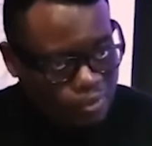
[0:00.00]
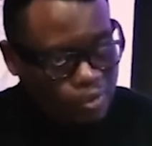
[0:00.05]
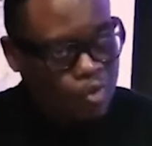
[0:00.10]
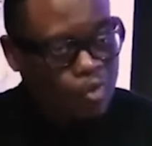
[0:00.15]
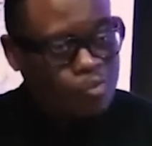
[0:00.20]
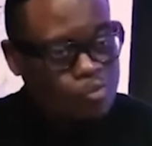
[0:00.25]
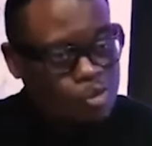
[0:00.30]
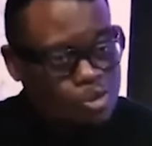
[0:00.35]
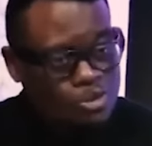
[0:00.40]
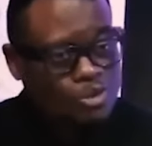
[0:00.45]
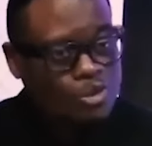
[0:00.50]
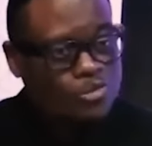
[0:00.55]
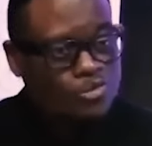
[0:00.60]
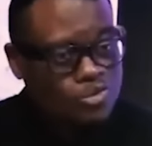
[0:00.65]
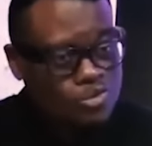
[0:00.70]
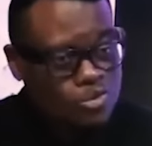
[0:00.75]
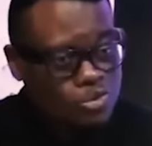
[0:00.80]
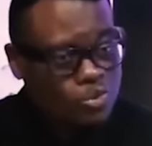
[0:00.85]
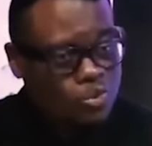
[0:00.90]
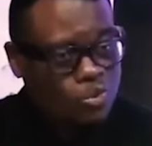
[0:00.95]
Most of
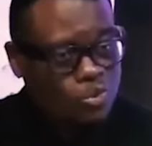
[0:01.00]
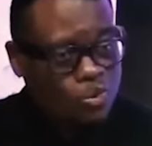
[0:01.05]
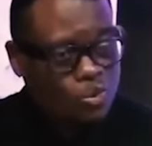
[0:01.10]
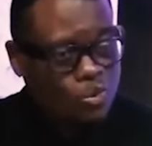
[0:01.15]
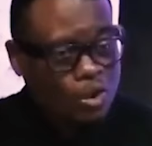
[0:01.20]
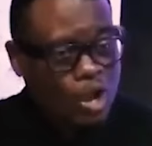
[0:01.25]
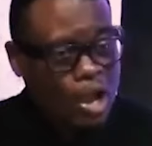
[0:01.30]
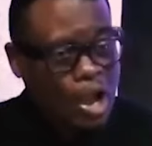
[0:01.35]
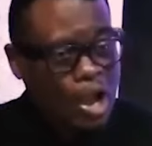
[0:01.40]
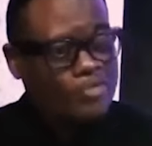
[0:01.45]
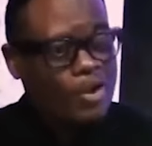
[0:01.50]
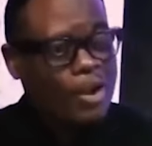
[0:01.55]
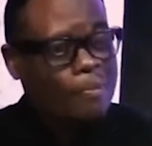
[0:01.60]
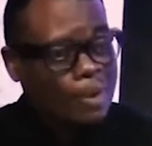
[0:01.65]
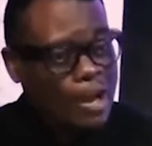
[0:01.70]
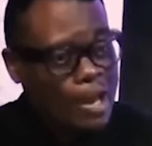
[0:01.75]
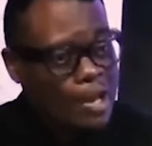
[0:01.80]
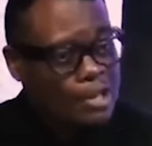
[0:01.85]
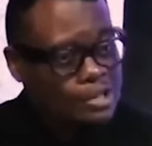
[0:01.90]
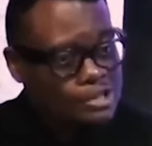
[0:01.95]
you have
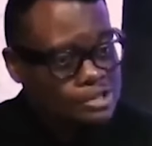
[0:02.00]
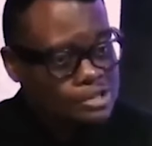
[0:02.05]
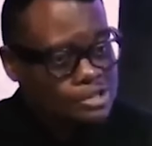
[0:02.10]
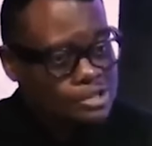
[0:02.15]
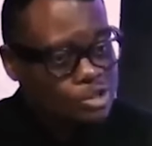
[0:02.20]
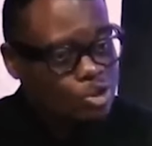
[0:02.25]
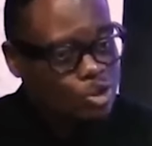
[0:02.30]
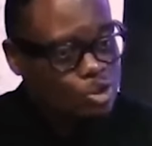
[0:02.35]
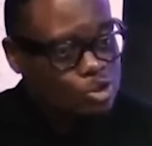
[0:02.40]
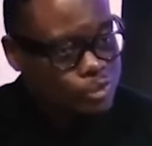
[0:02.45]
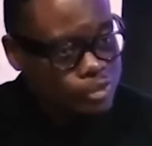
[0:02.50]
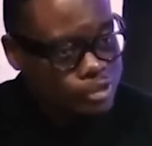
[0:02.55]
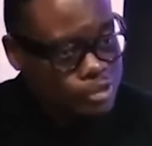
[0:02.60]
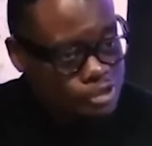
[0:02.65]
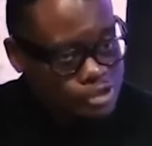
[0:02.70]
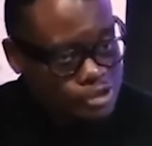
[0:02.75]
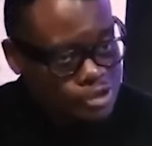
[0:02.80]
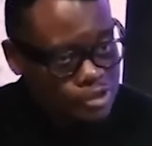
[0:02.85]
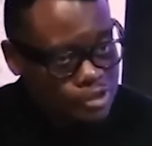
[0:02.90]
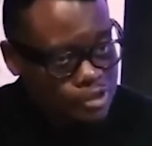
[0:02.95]
appliances in your
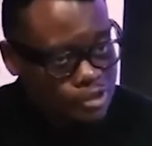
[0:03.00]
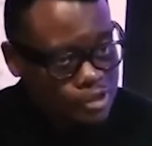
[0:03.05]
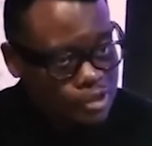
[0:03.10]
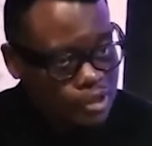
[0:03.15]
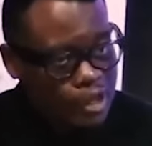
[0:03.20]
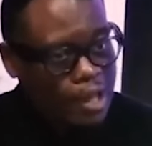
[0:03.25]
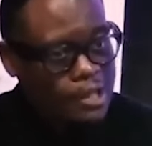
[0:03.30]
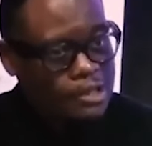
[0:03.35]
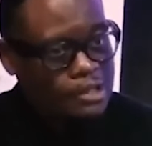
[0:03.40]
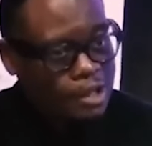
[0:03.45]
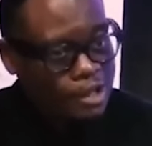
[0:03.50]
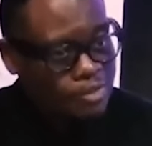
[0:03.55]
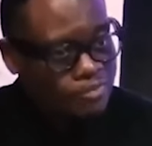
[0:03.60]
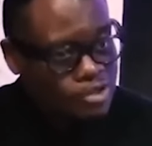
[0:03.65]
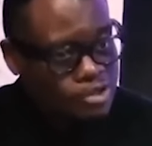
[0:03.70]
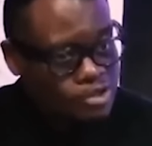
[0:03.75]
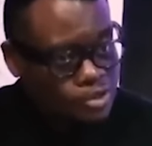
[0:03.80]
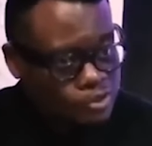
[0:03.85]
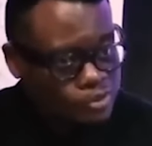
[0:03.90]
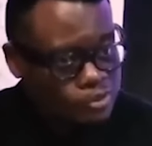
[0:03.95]
spirit, like
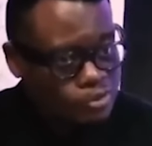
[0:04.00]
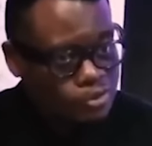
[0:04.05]
television,